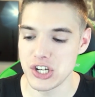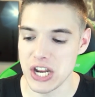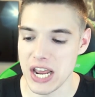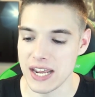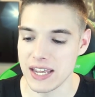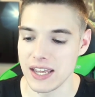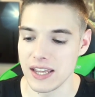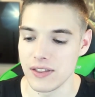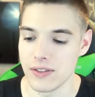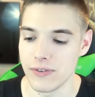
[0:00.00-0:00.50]

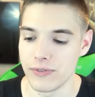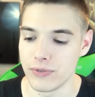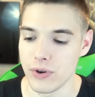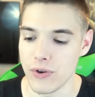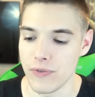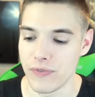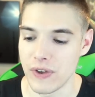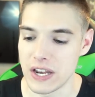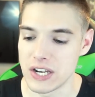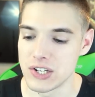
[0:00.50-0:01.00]
checking the full
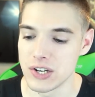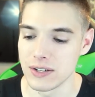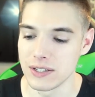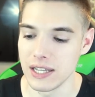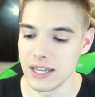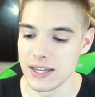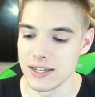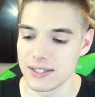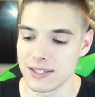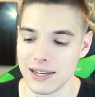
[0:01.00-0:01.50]
featured
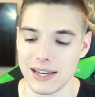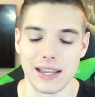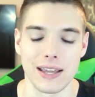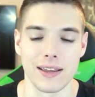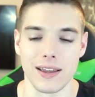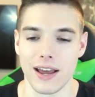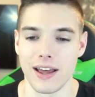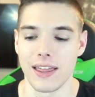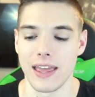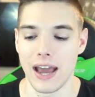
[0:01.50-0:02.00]
list.
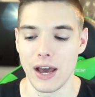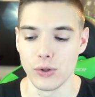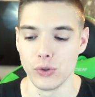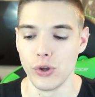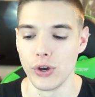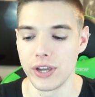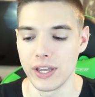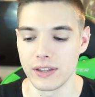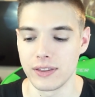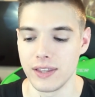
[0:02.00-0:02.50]
I'll
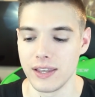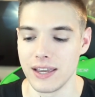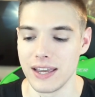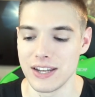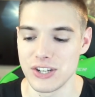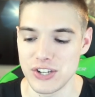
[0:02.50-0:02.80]
look at the,